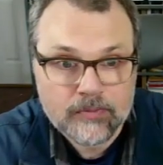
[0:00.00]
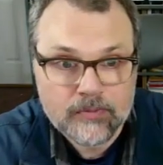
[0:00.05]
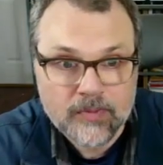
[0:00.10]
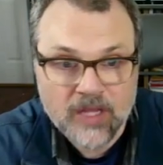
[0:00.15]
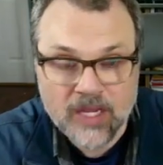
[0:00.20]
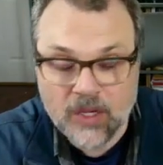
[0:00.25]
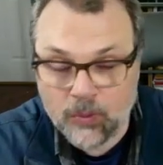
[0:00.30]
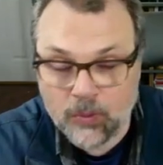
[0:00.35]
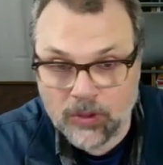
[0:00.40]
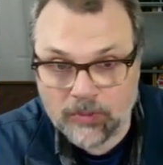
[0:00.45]

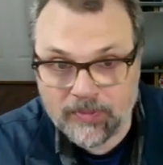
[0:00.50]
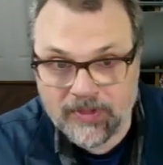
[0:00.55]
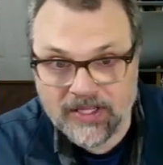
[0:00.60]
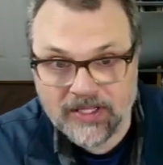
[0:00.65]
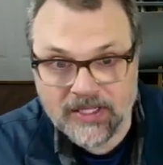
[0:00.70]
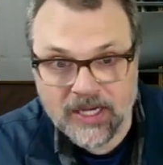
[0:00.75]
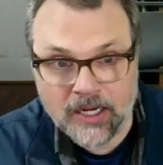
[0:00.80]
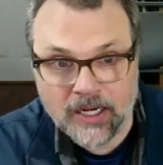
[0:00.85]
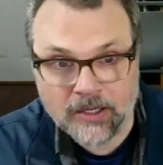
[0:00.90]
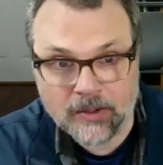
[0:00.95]
And we'll be
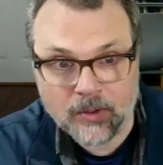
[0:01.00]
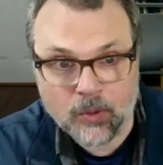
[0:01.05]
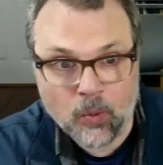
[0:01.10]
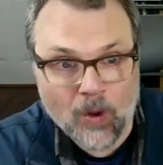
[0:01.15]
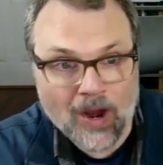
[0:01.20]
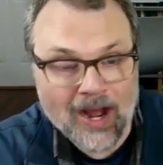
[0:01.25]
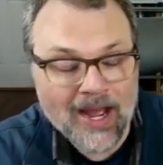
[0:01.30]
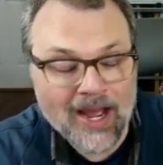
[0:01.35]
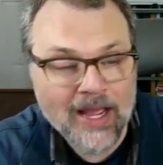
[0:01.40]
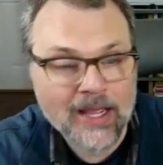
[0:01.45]
done.
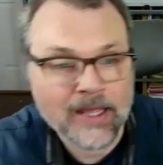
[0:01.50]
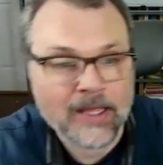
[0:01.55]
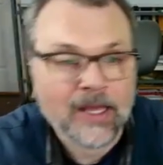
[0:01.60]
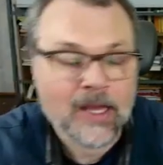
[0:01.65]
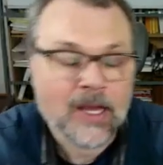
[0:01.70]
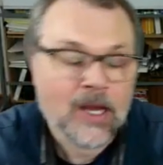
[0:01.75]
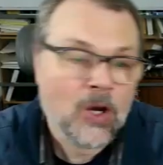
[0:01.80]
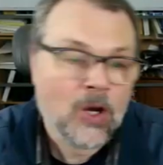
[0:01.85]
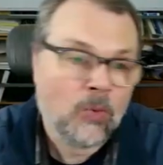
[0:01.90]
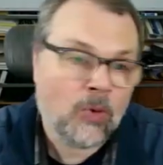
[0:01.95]
Why?
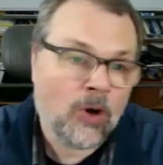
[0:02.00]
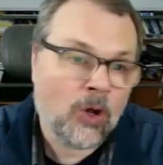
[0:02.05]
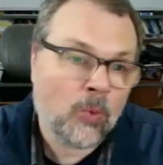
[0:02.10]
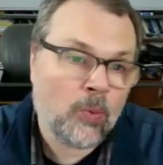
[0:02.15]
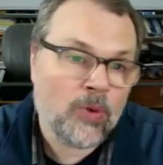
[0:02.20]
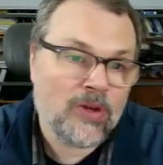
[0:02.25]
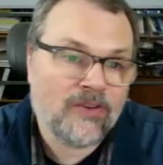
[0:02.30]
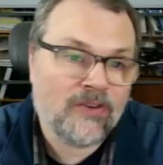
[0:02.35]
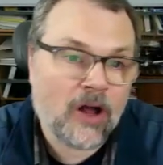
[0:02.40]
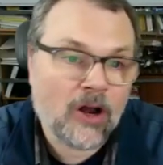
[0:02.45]
Well,
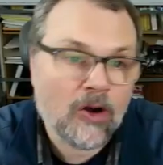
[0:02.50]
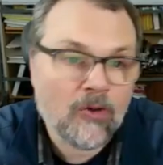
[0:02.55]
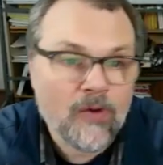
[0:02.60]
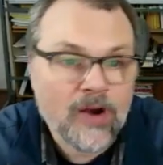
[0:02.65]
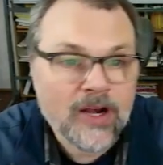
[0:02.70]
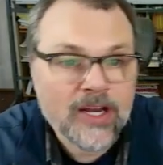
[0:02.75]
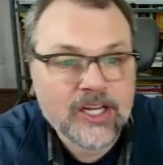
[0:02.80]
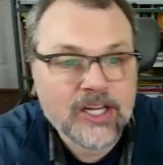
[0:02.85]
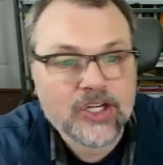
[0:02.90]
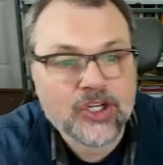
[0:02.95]
we've
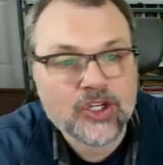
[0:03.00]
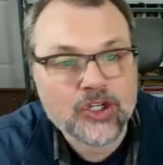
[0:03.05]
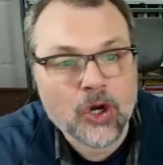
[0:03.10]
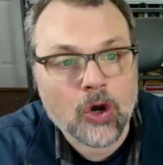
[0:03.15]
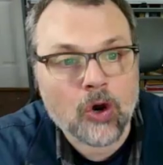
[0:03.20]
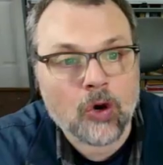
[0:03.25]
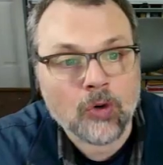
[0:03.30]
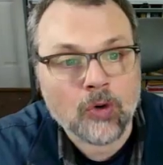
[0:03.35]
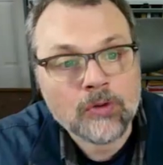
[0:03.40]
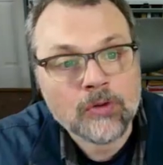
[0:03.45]
already
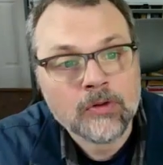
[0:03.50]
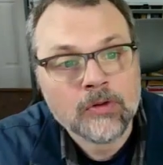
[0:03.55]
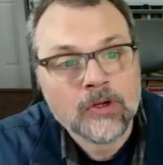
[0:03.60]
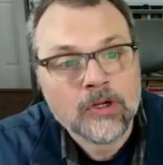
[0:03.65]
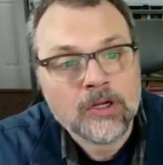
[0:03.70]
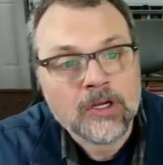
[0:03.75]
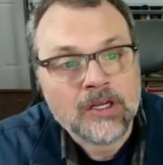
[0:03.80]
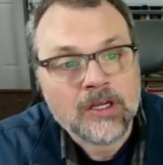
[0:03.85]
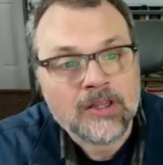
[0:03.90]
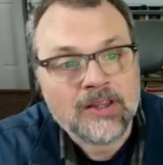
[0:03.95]
shown
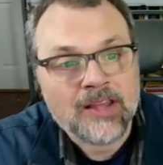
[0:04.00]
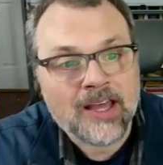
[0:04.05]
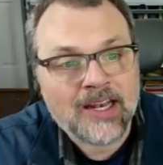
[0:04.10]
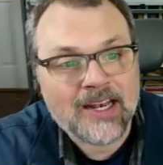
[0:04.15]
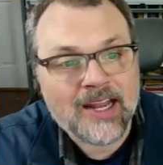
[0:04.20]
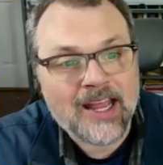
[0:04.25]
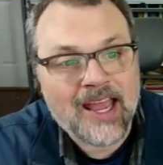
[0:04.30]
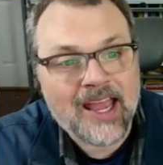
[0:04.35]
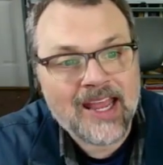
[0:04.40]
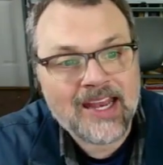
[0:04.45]
that
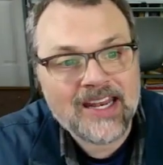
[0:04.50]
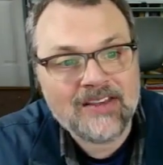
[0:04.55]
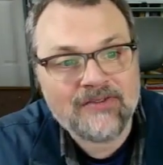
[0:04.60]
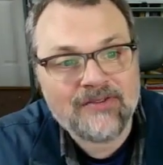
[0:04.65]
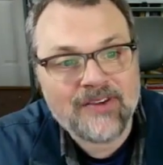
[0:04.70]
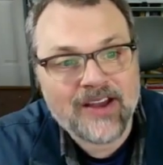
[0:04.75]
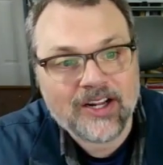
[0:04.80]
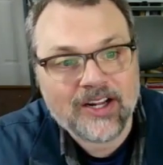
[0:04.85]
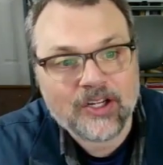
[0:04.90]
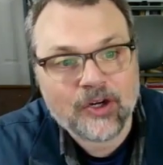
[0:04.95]
any
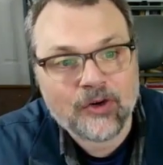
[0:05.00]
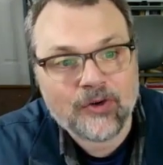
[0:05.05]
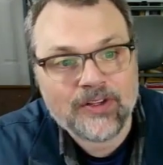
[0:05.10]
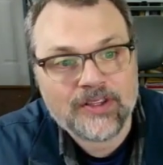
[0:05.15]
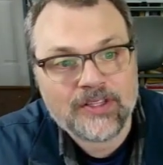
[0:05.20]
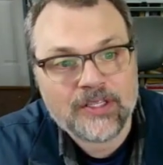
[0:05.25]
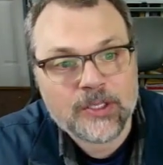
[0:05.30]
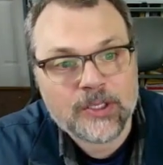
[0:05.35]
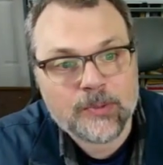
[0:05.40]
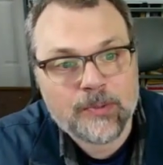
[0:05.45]
vector in
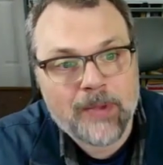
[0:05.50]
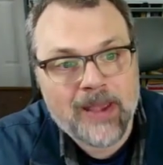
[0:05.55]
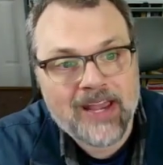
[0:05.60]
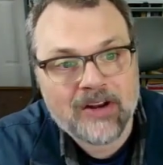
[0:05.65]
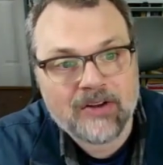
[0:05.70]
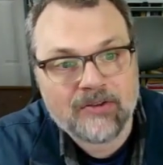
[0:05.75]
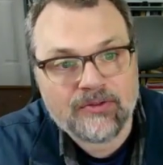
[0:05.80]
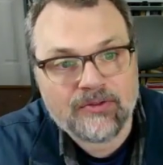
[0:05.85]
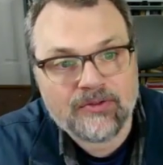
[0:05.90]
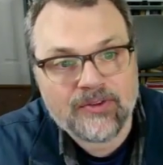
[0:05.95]
the span
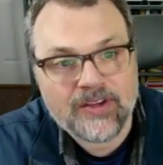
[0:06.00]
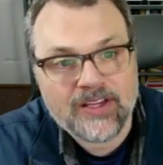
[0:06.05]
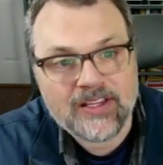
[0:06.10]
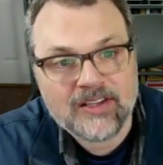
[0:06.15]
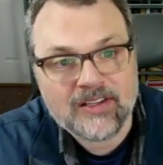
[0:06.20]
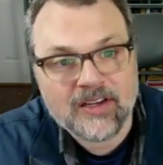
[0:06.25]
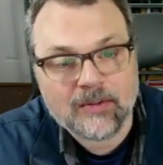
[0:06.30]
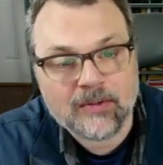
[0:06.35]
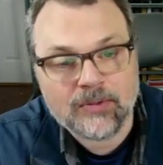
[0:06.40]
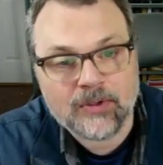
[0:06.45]
of
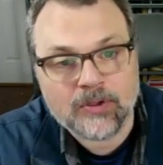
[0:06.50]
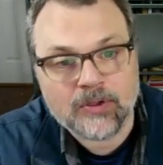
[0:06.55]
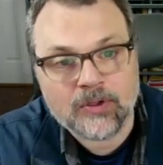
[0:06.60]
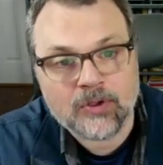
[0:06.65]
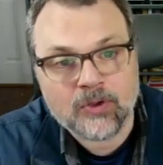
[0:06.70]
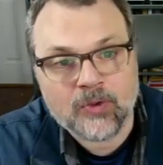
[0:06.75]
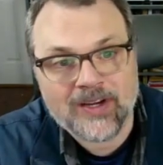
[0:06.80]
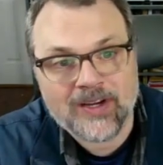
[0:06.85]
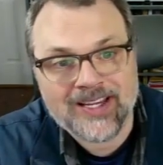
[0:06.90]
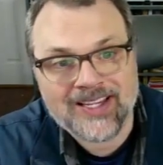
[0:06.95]

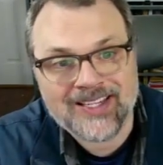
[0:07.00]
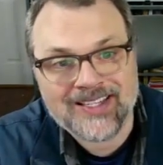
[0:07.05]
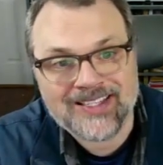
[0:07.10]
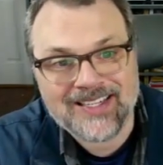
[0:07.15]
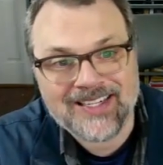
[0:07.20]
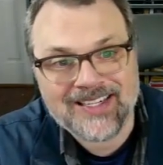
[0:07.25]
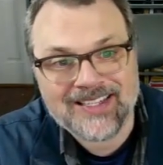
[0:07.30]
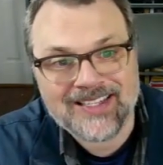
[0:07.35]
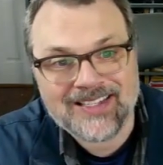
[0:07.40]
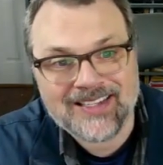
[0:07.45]
VW is
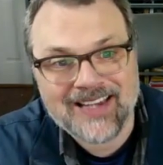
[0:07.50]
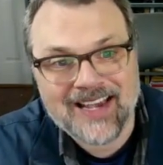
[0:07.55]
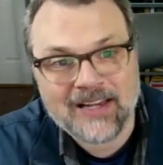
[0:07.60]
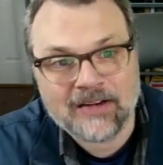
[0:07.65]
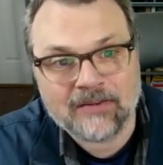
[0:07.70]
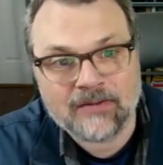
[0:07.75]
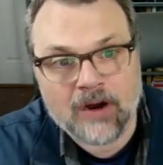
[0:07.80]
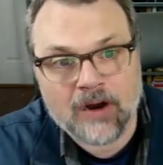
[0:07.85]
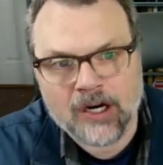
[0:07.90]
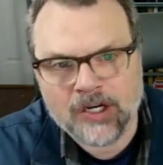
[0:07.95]
inside of
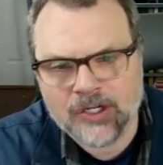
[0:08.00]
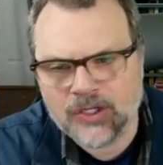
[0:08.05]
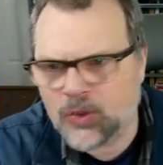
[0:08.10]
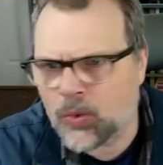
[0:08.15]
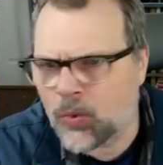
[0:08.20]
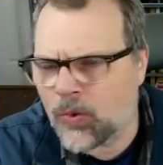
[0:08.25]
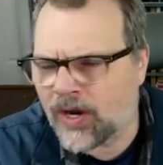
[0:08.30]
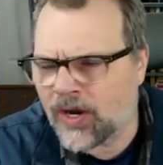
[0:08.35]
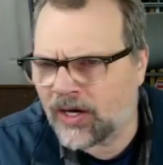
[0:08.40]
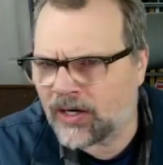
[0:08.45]
R
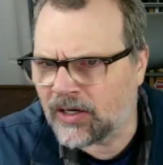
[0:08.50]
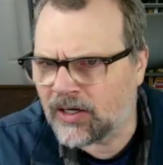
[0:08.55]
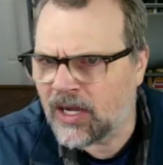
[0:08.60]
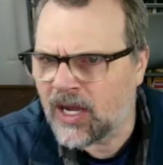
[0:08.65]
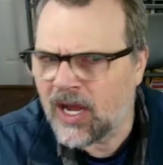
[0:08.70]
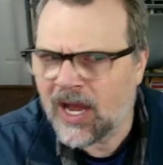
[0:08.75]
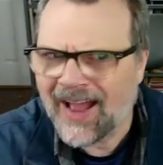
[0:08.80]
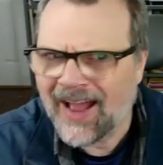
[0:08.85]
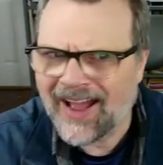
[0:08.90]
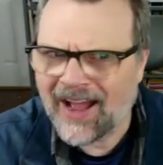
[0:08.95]
squared.
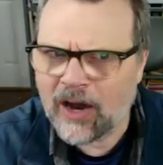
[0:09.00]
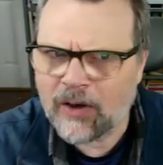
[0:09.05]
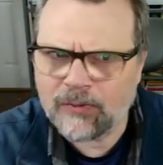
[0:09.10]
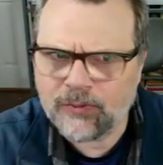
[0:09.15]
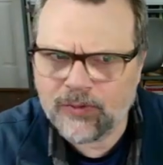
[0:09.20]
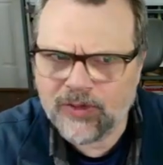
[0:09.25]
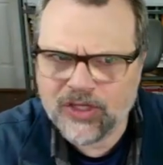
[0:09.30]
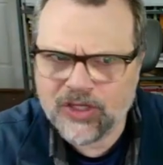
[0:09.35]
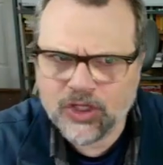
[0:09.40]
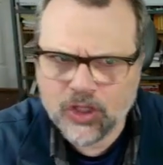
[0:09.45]
How have
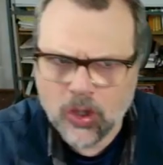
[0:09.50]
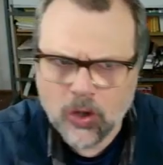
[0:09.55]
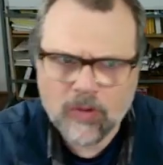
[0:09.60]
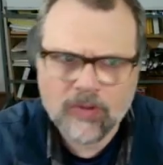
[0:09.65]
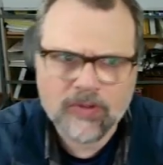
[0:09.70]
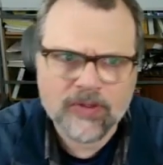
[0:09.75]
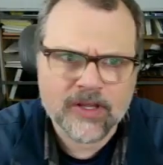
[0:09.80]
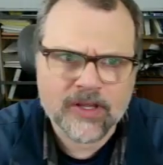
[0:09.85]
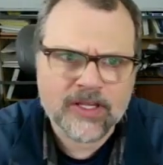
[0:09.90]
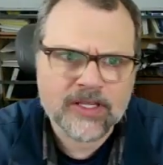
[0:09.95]
we shown
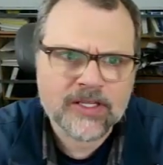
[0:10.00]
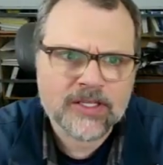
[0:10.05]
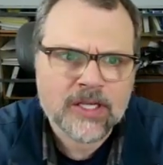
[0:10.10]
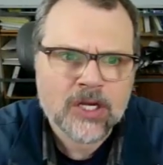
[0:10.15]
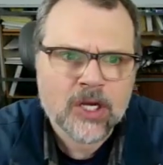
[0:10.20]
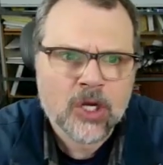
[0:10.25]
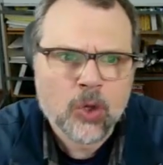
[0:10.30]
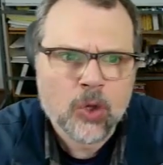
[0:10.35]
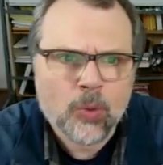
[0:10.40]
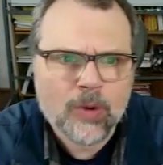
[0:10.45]
this?
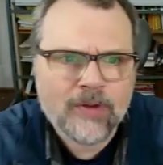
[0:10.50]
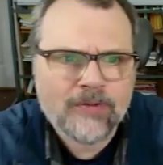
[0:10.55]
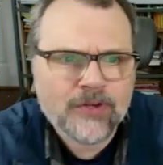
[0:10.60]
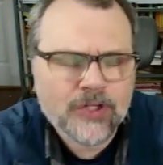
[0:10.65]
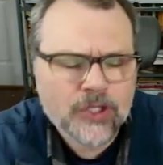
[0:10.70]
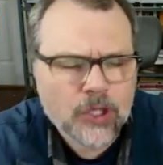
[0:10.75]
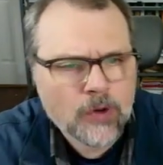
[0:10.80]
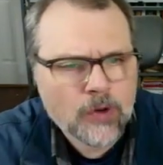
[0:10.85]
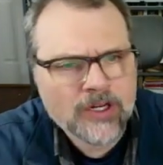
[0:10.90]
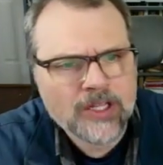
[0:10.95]
We've
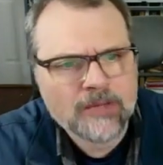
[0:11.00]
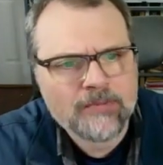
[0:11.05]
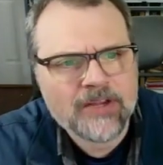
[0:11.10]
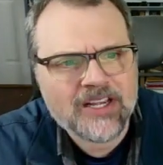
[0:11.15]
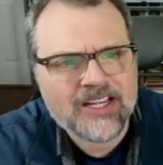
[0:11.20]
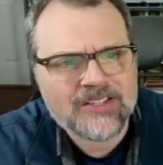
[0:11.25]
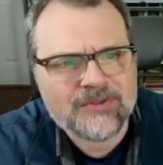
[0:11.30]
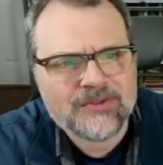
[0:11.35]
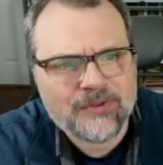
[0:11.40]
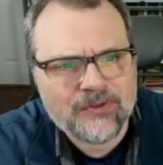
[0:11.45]
shown it
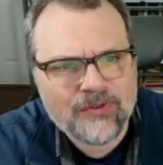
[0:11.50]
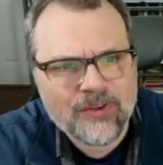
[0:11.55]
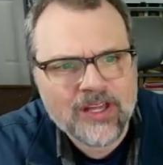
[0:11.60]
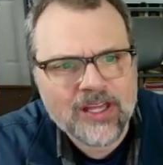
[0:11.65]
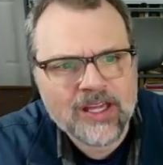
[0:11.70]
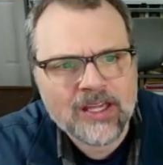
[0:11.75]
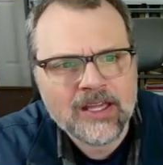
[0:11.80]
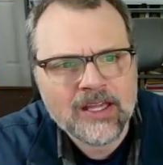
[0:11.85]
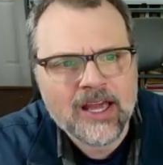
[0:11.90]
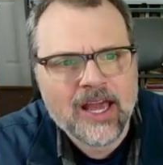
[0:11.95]
because
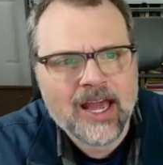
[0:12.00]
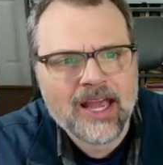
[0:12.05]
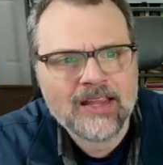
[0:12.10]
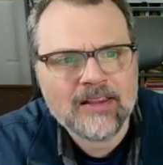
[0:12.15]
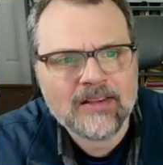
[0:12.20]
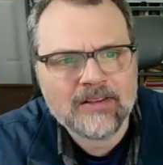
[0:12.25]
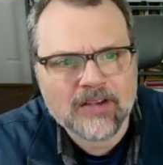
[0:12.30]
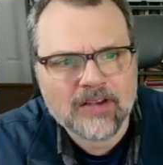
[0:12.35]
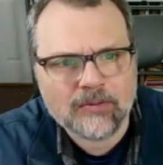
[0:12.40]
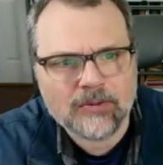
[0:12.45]
V and
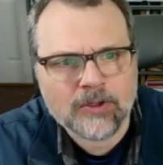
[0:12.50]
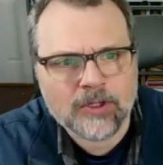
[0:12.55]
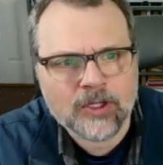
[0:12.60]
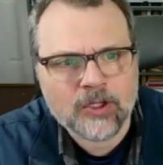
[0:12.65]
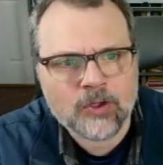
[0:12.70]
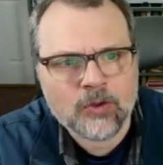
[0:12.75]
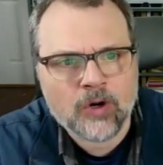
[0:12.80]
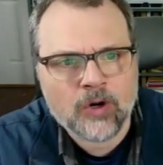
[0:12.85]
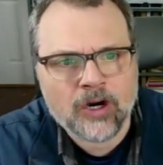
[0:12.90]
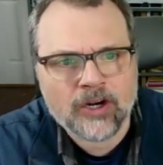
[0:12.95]

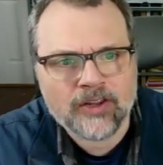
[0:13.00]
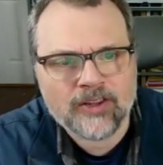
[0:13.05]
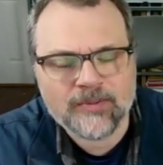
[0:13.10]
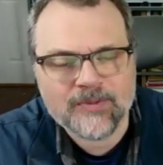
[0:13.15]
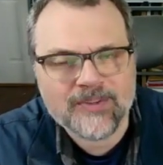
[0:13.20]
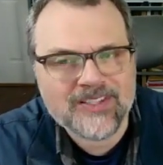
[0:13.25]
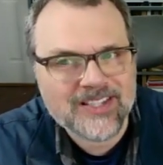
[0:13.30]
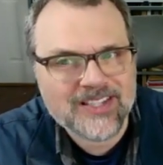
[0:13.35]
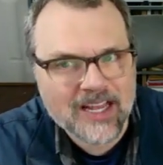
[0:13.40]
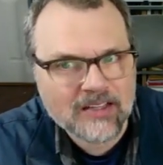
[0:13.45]
W are
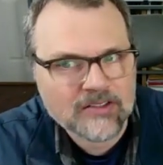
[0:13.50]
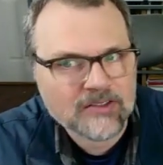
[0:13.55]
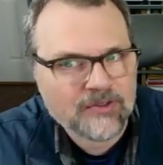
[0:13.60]
themselves